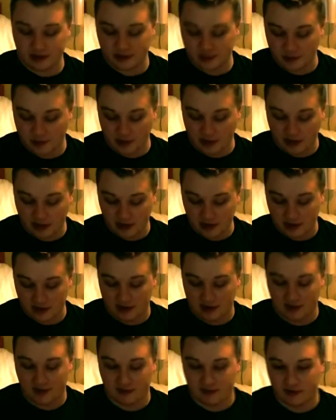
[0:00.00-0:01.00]
So I want to actually
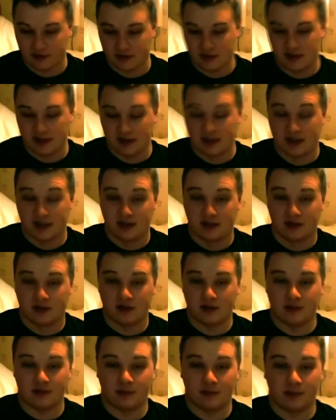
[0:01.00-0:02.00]
kind of
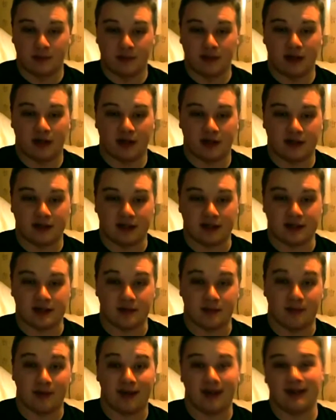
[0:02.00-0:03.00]
do some proper
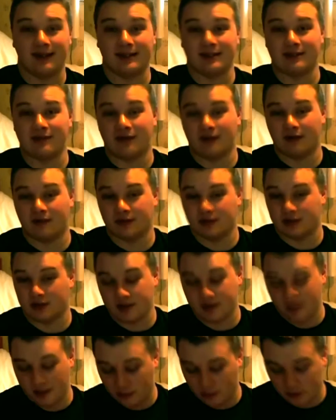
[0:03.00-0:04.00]
architecture, but in survival, so
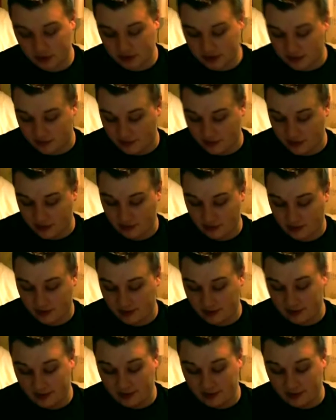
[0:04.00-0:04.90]
it's a bit more difficult.